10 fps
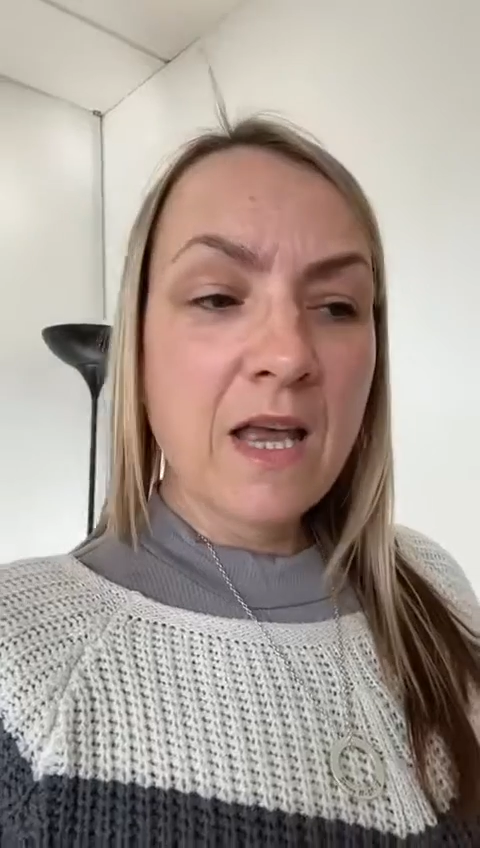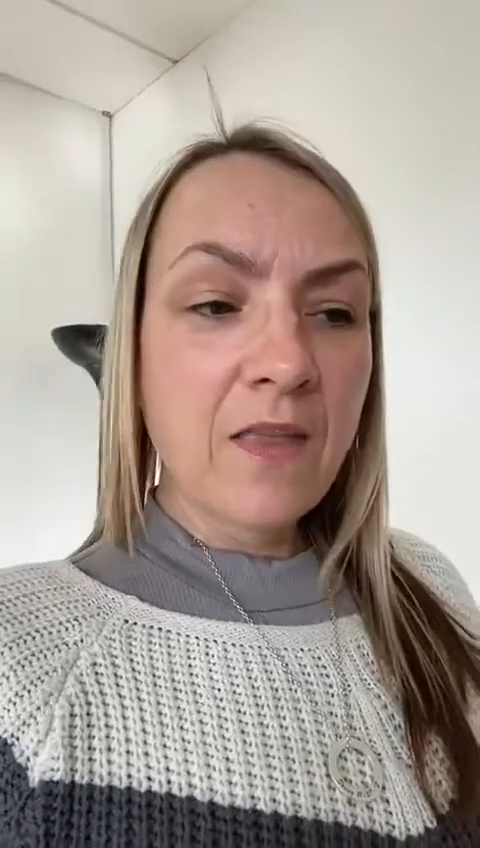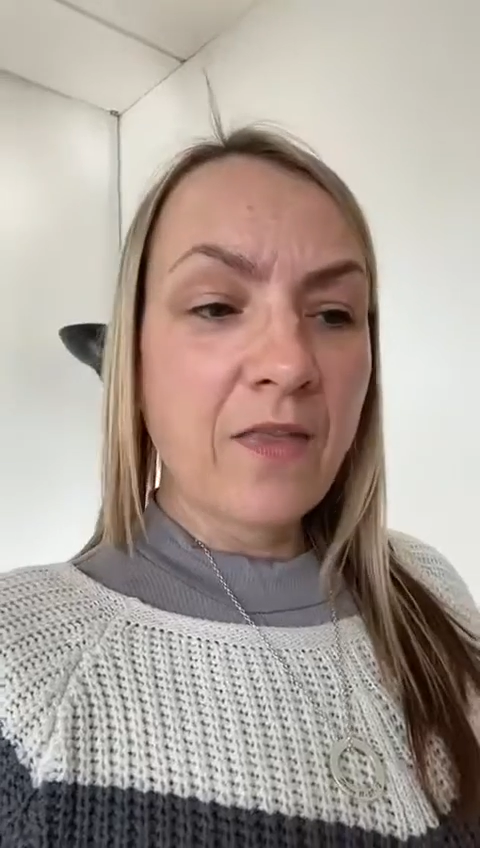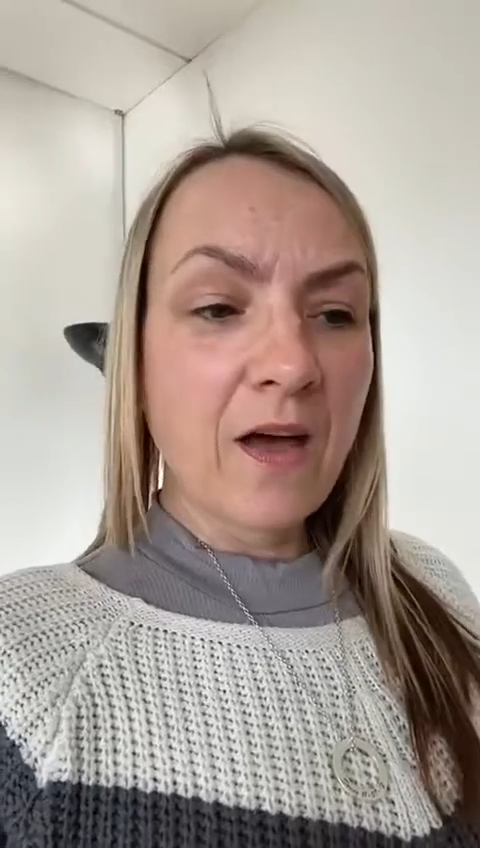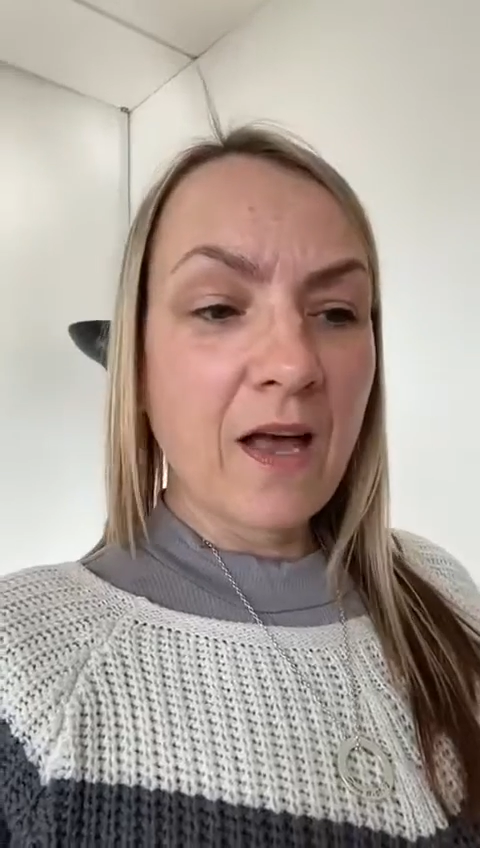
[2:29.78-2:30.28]

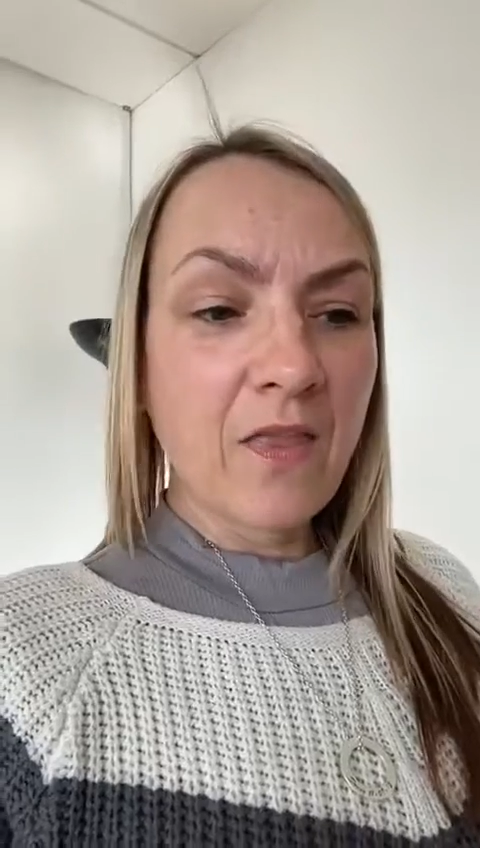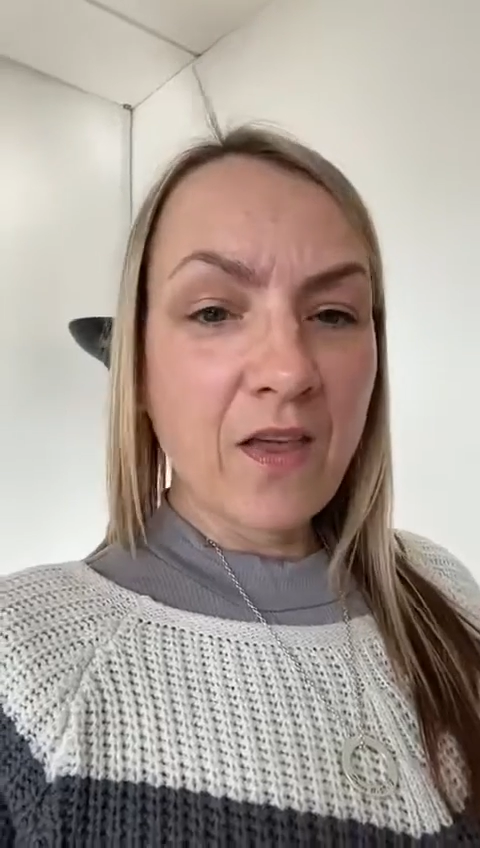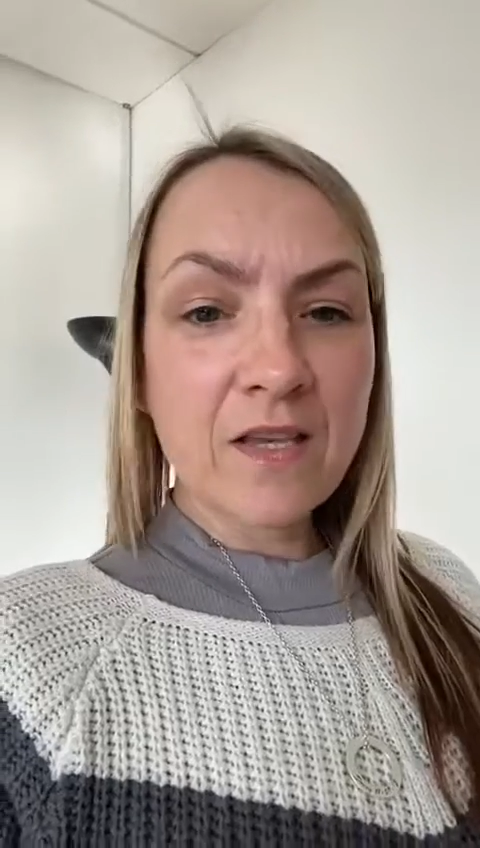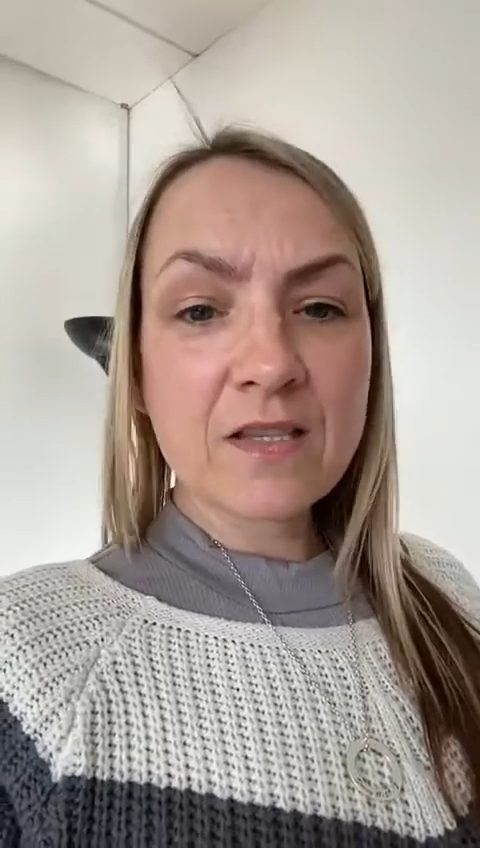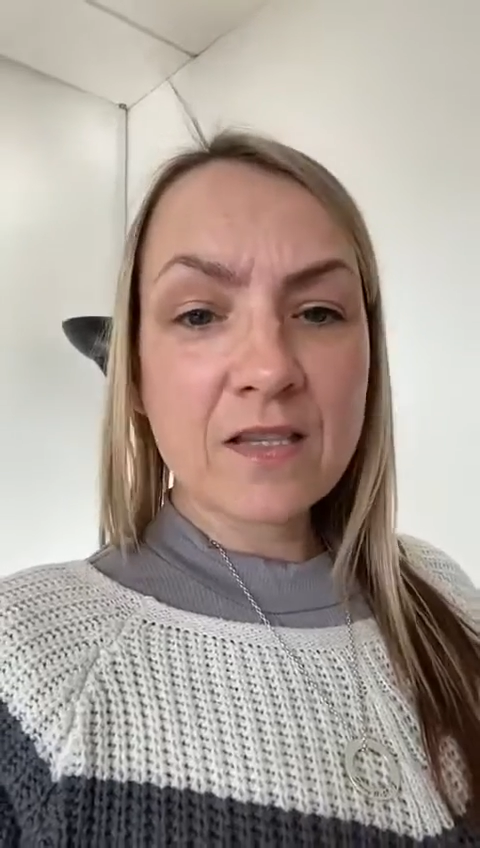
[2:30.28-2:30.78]
that
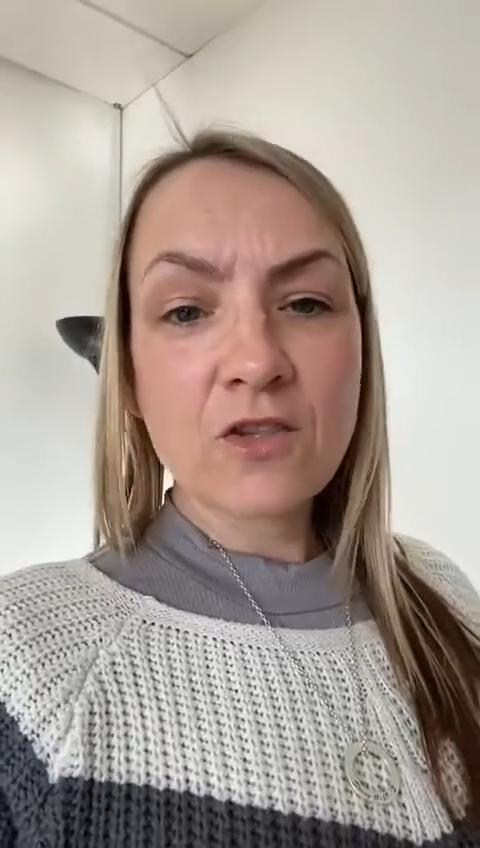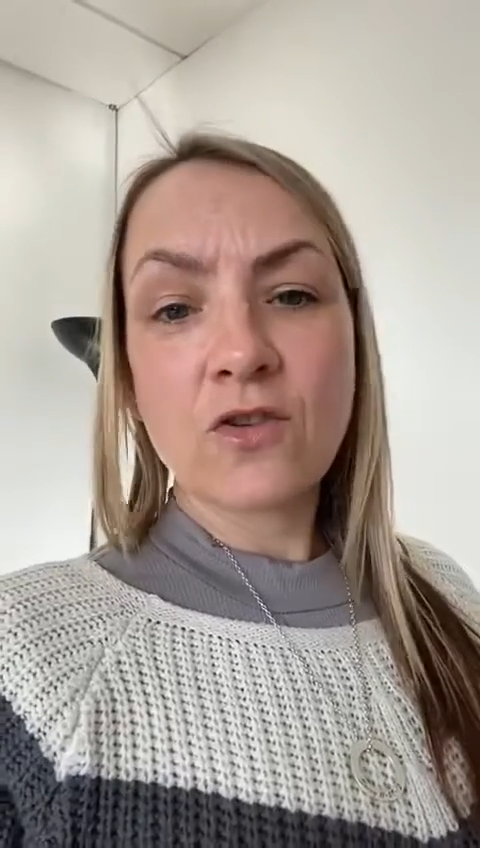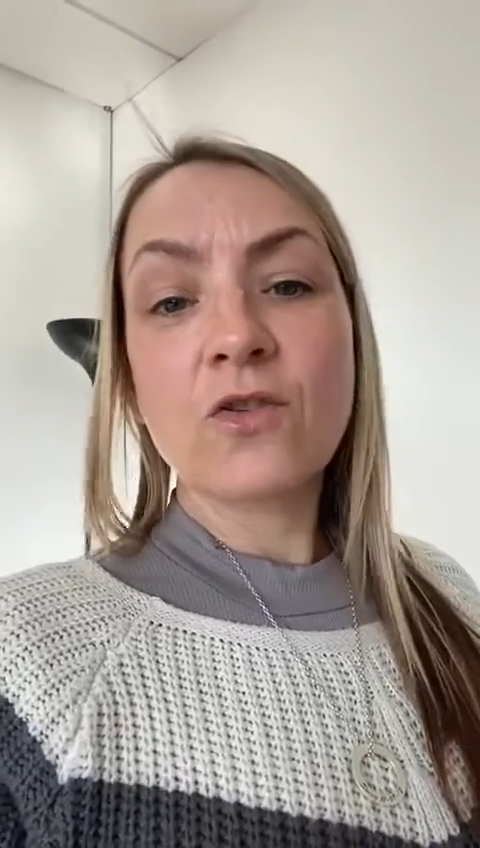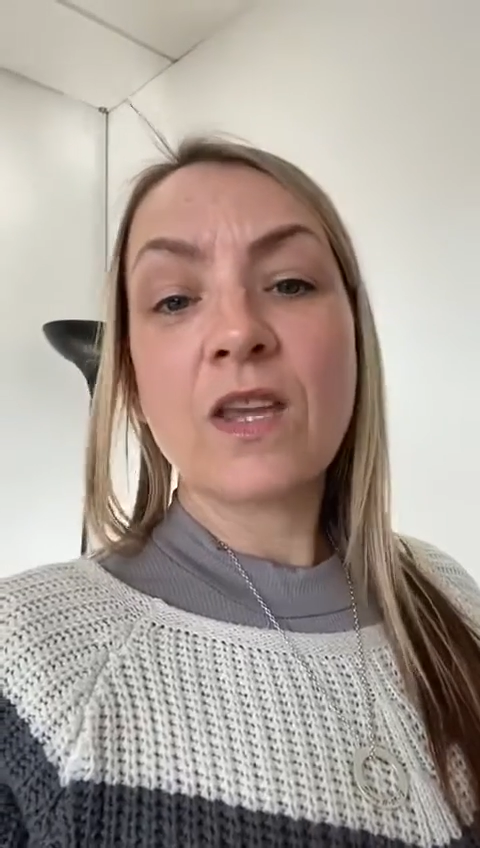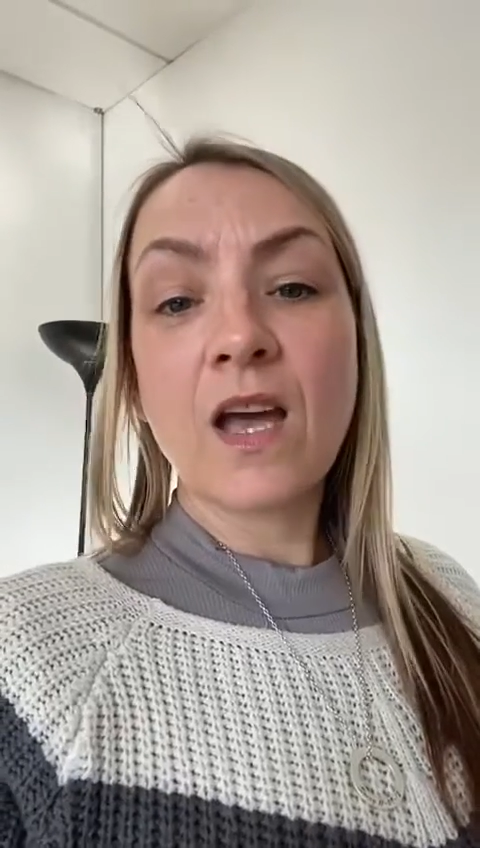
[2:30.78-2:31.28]
this is
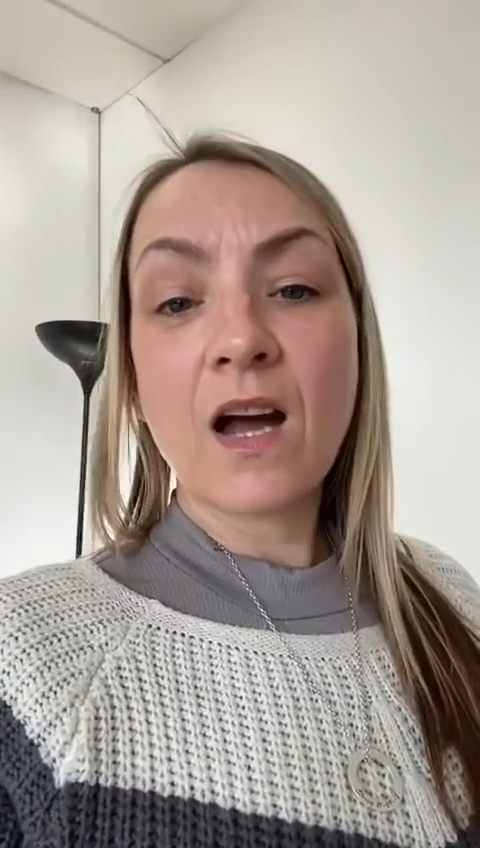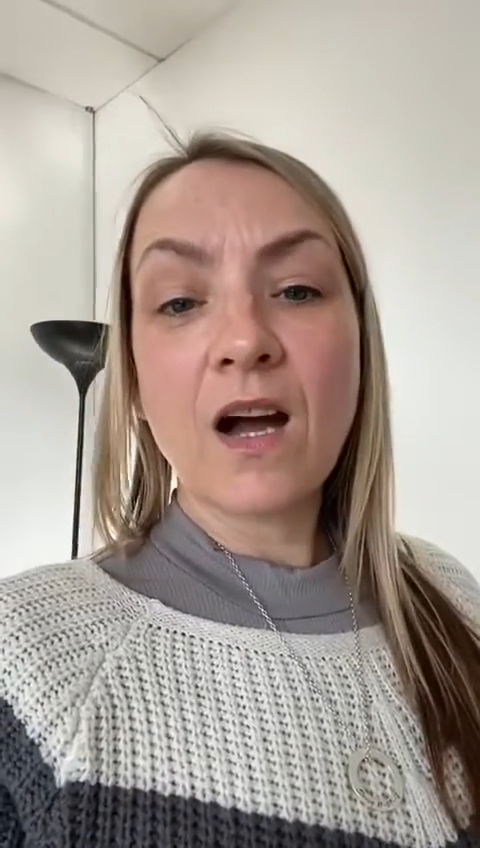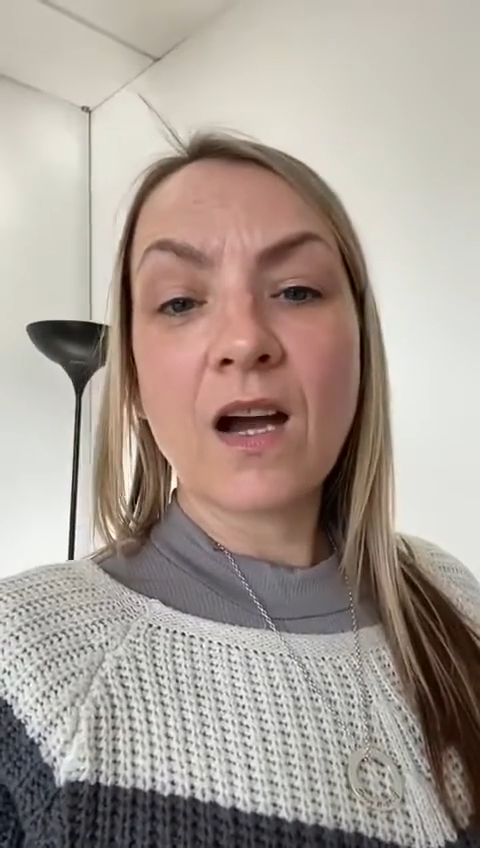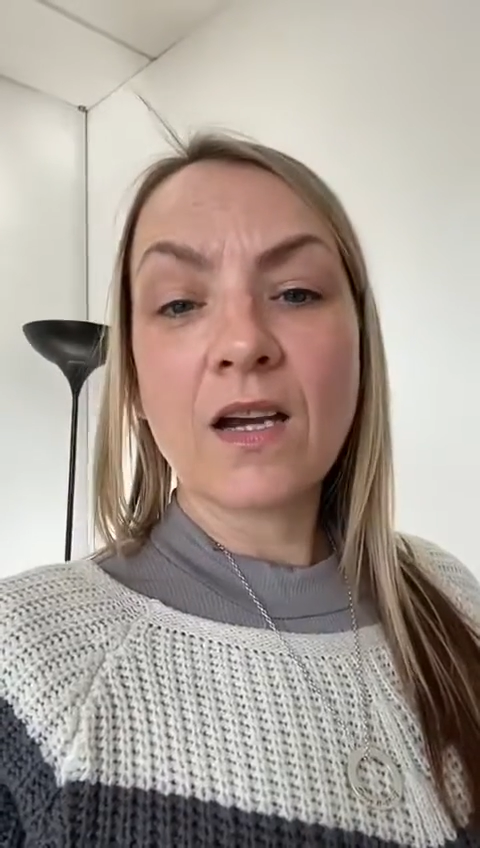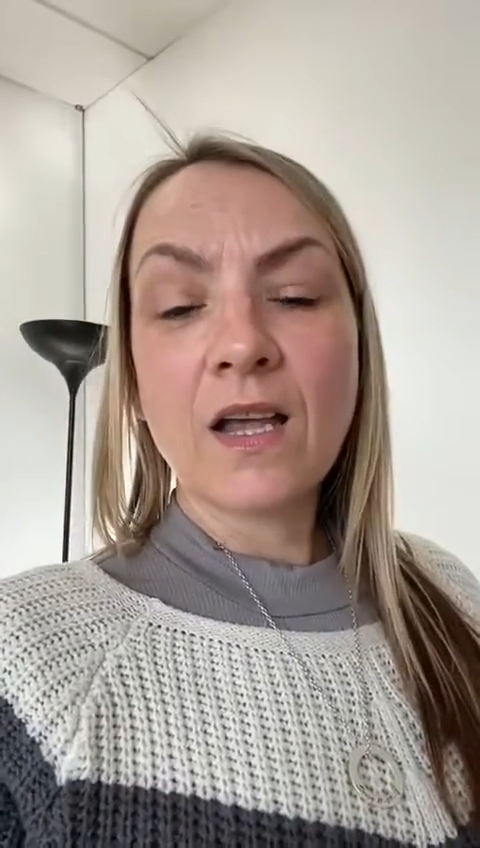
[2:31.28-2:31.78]
who they
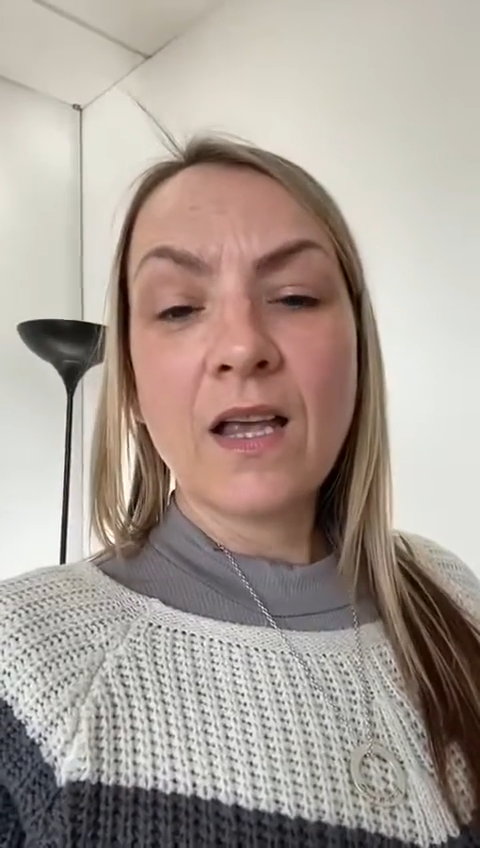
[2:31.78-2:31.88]
are,